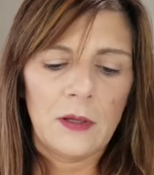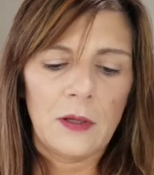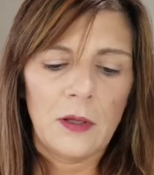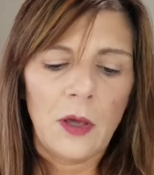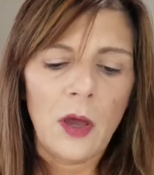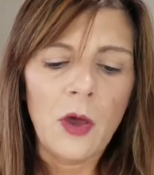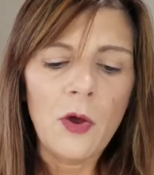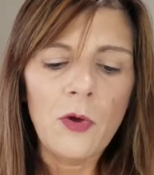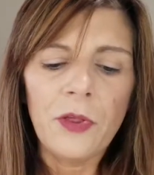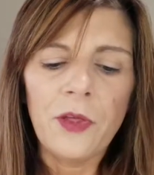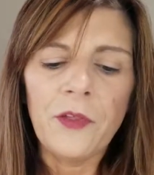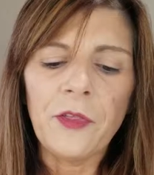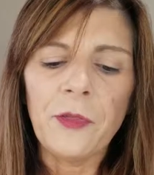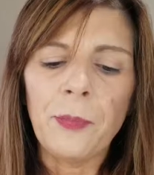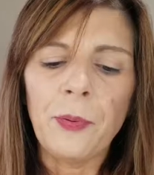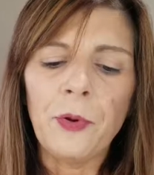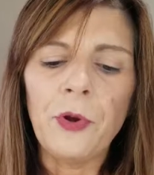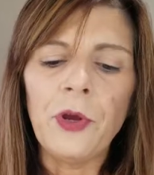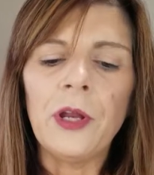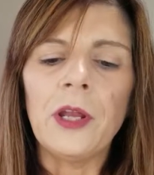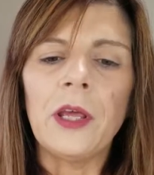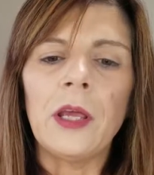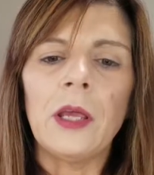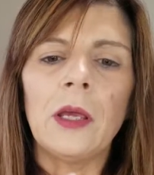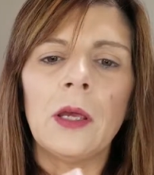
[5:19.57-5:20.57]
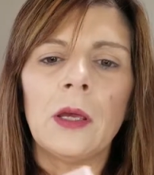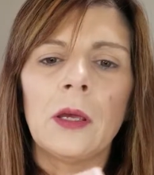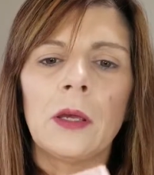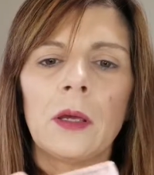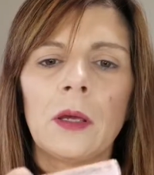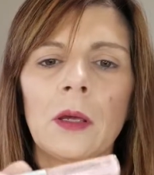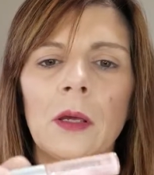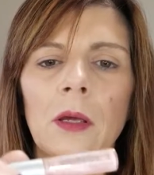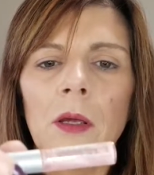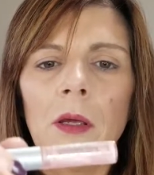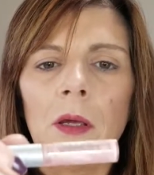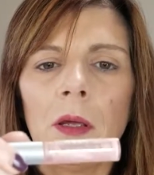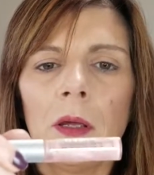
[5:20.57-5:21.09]
Oh, that's pretty.
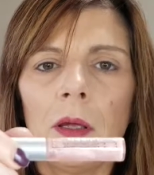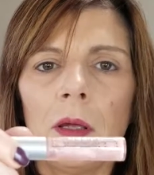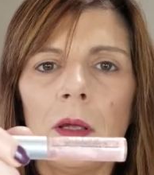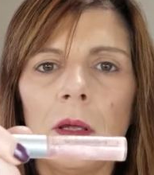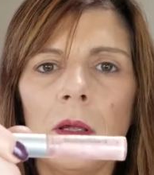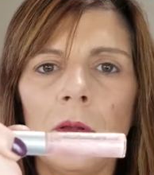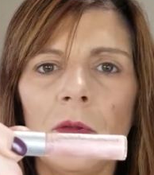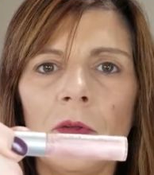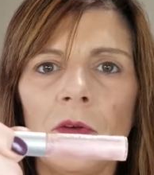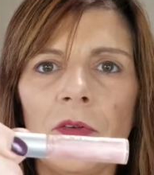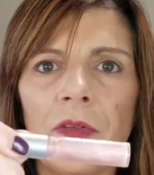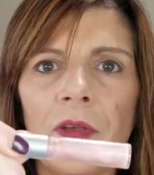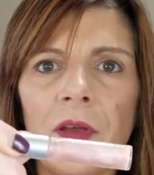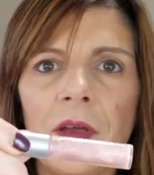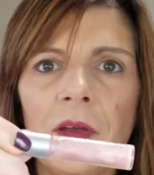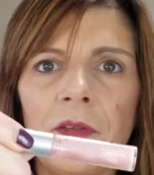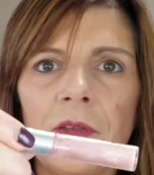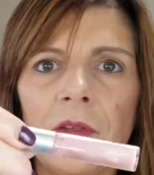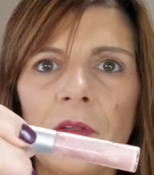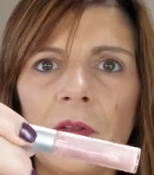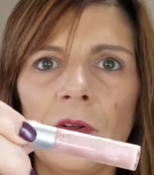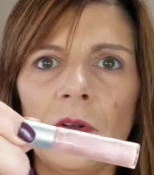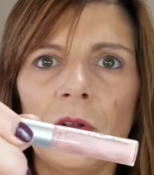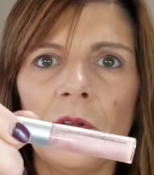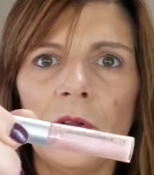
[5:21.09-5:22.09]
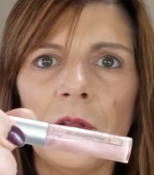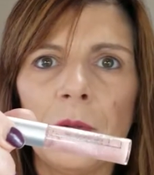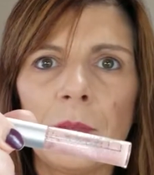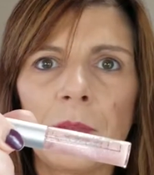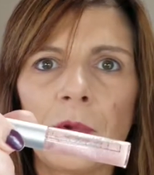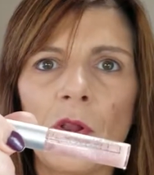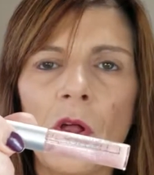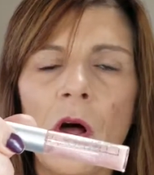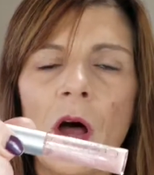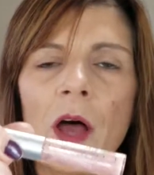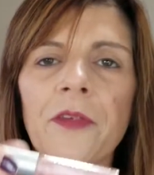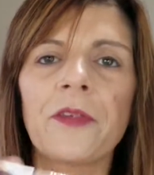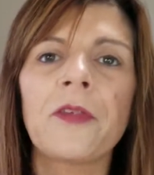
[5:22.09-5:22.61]
It looks like it's a little lip
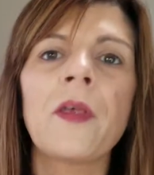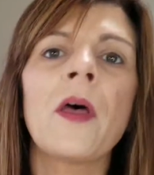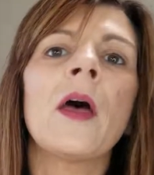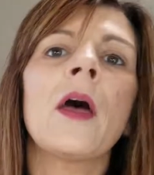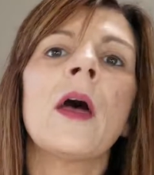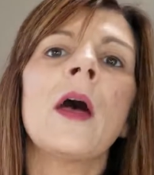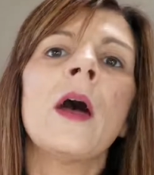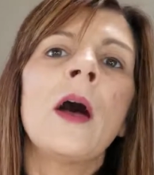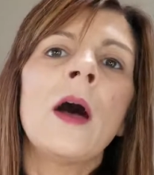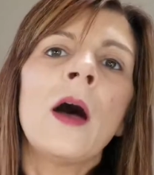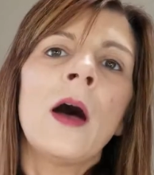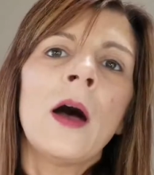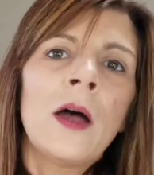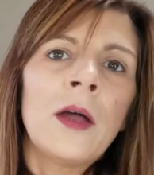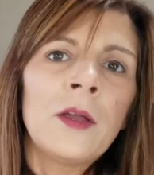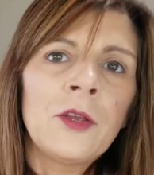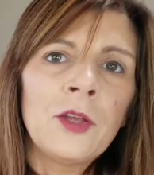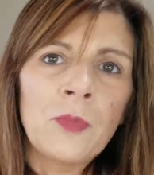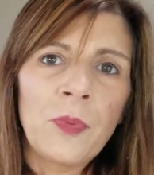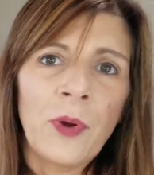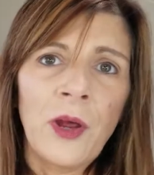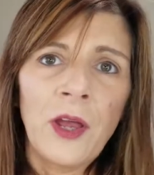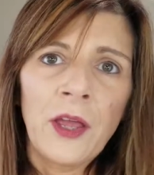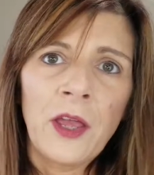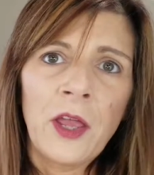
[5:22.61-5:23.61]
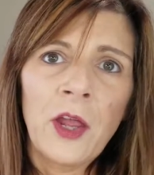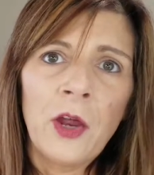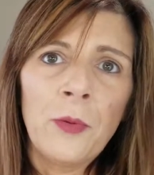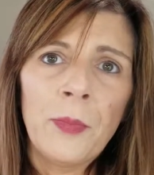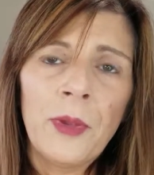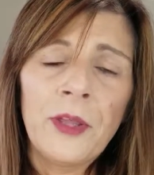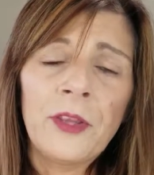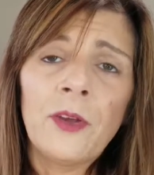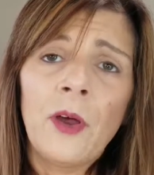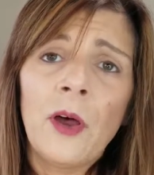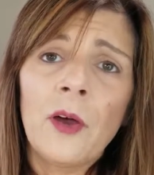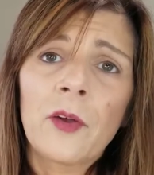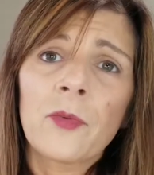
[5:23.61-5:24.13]
gloss. You probably hear my
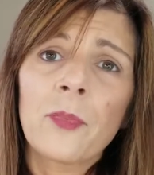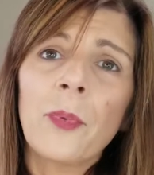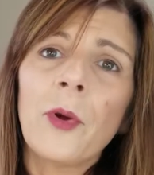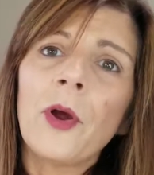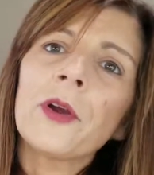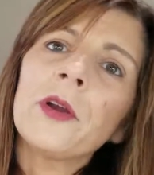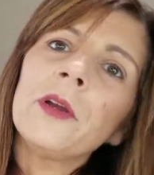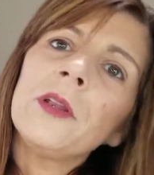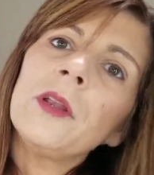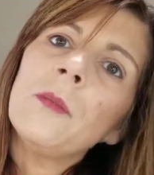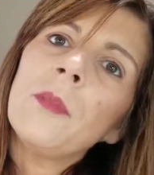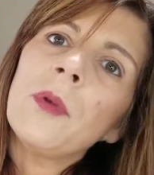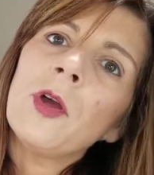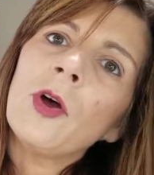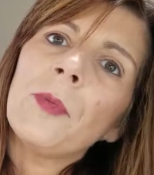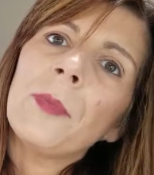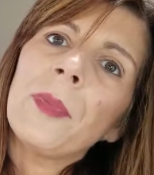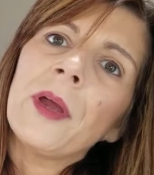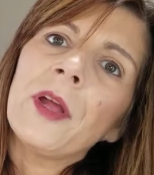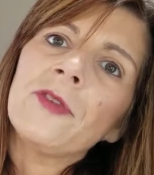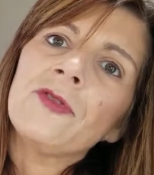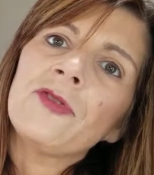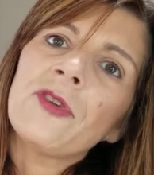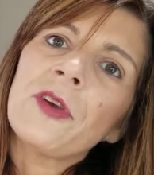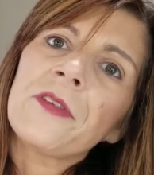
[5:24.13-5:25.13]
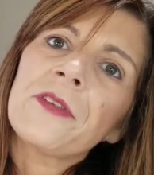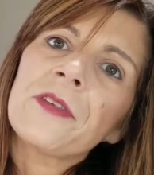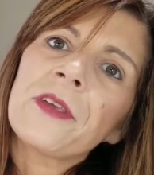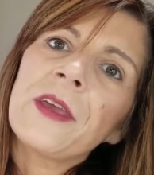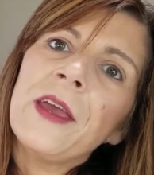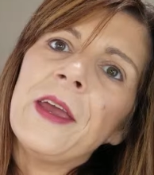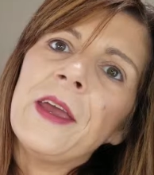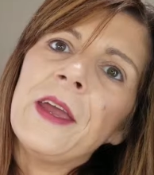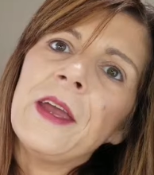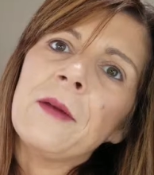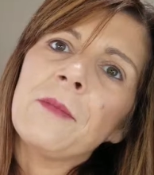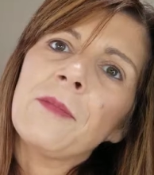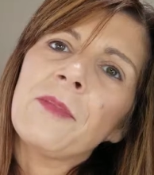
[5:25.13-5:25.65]
dogs barking. The mailman just
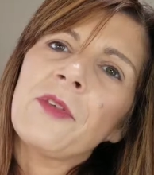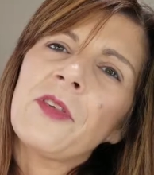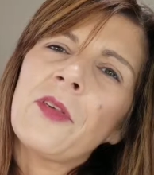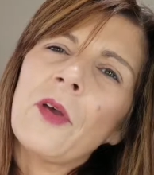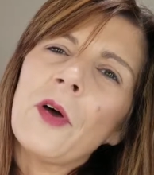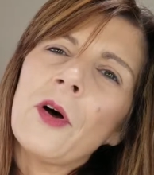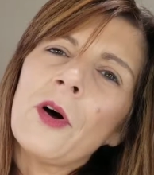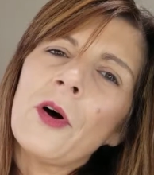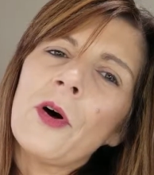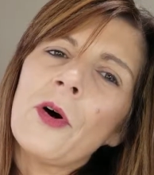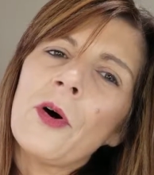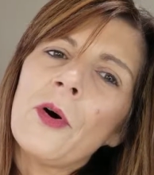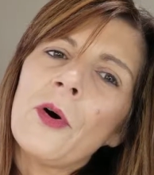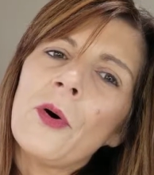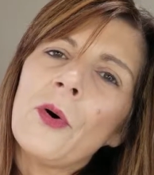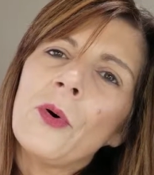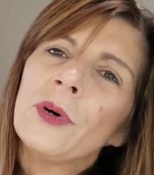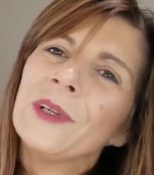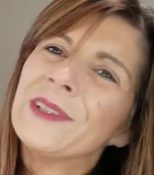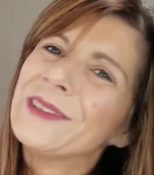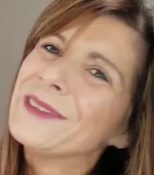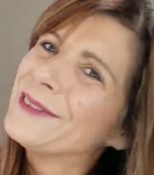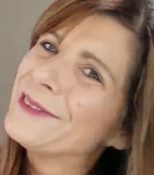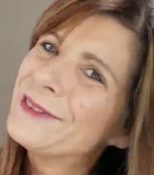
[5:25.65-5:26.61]
came, so